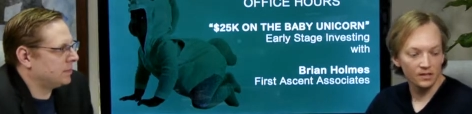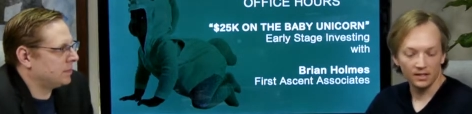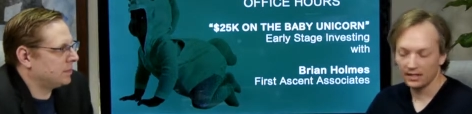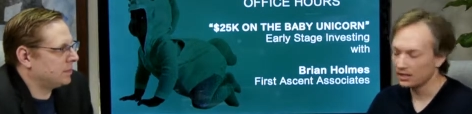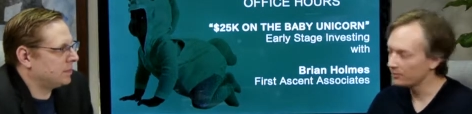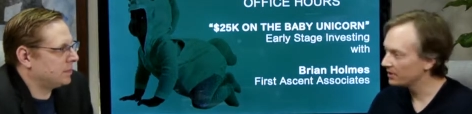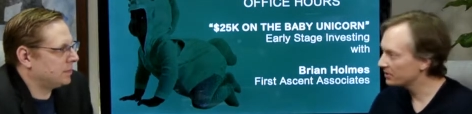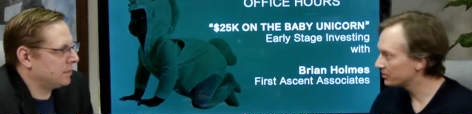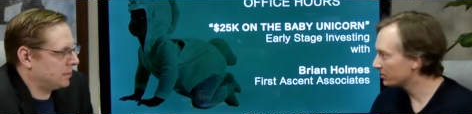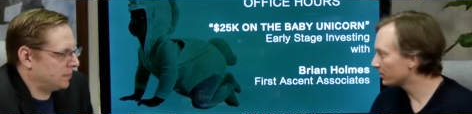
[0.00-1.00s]

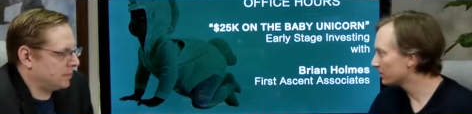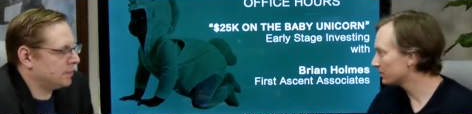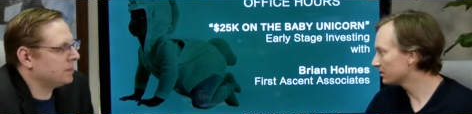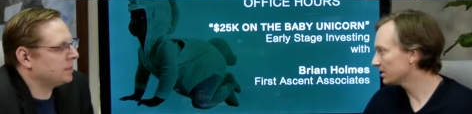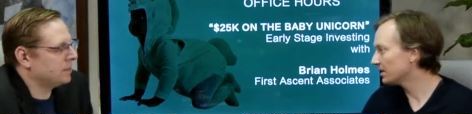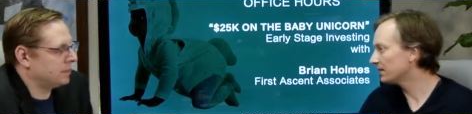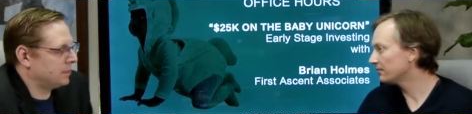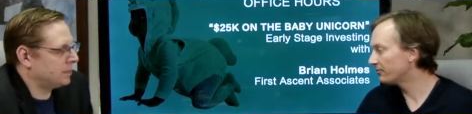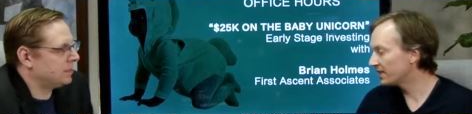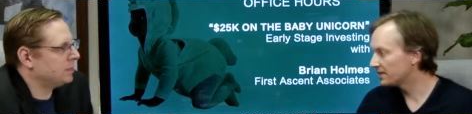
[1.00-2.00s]
Speaker 1: cannabis or
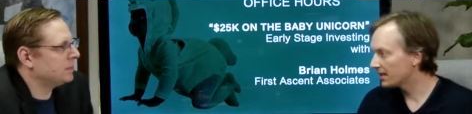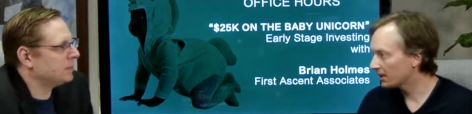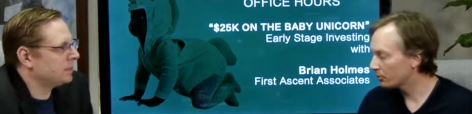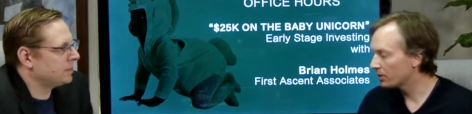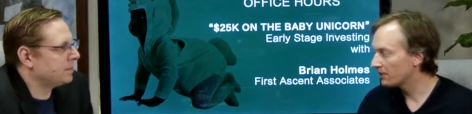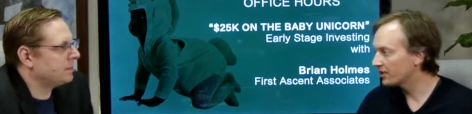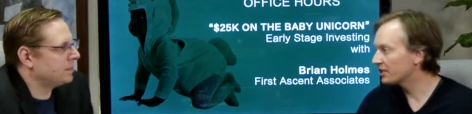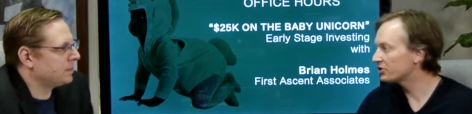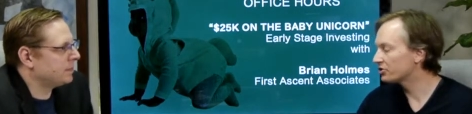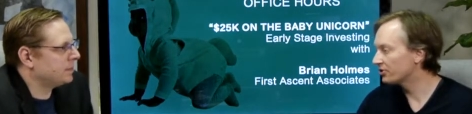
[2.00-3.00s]
uh, fintech or whatever
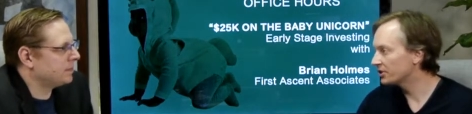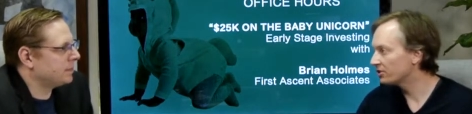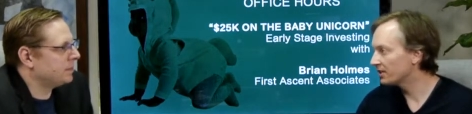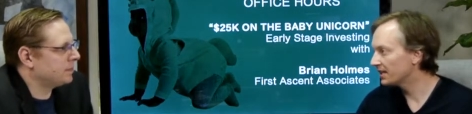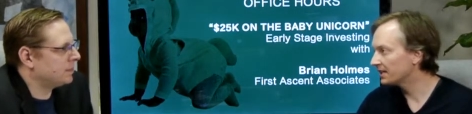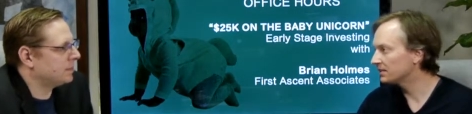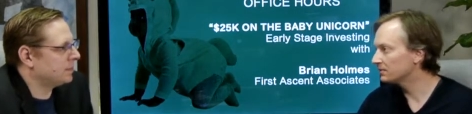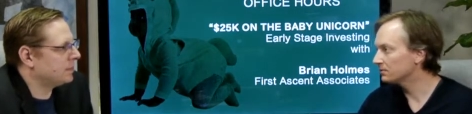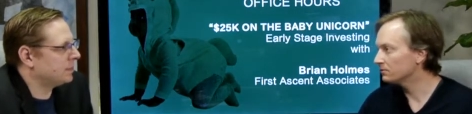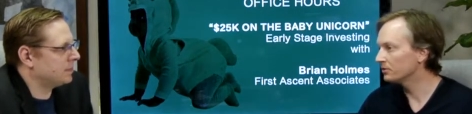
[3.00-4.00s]
industry you're
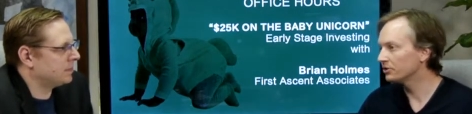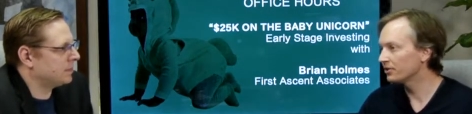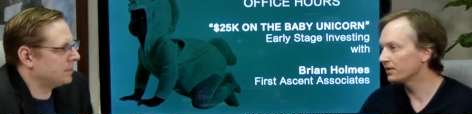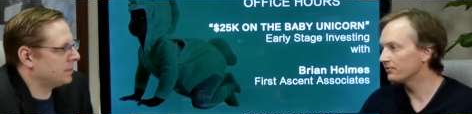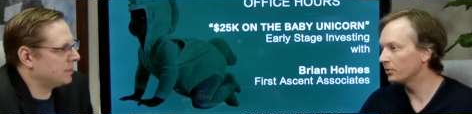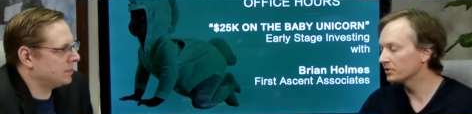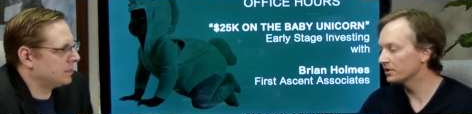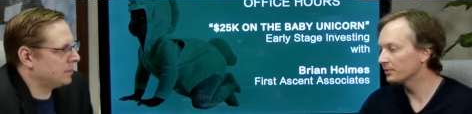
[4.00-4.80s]
in, really try to focus on